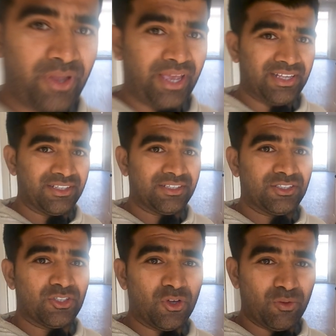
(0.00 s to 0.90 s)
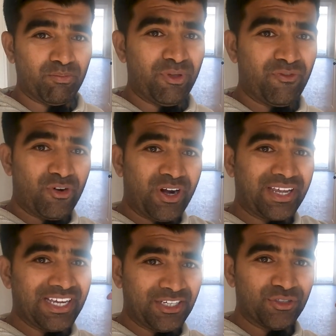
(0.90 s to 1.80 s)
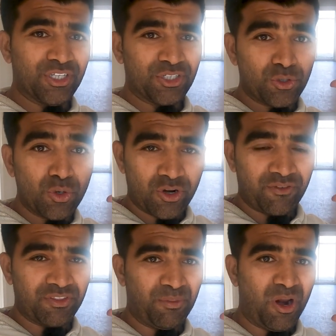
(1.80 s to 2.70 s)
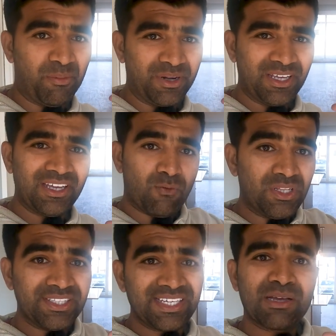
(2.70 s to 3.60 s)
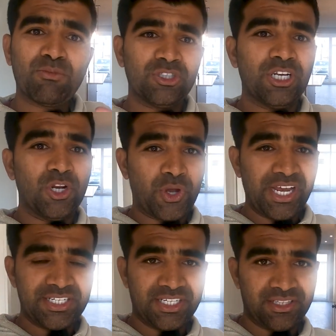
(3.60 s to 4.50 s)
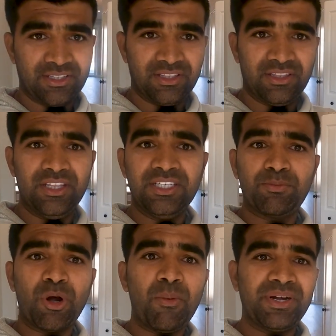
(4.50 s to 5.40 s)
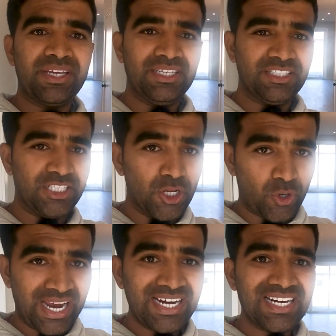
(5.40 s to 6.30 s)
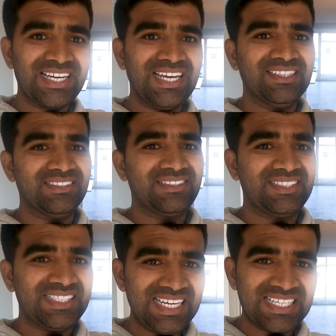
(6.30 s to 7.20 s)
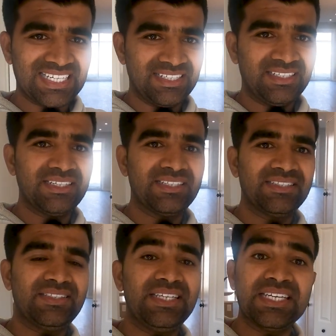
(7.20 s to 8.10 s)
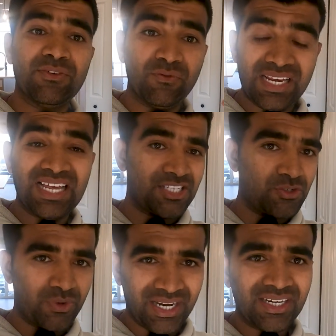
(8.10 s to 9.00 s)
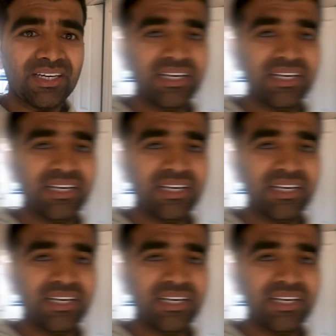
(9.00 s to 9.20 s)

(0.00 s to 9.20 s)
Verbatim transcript: Okay, so before I get to the tour of the property, one thing about the location, this property is located in Seton, Seton Villa Street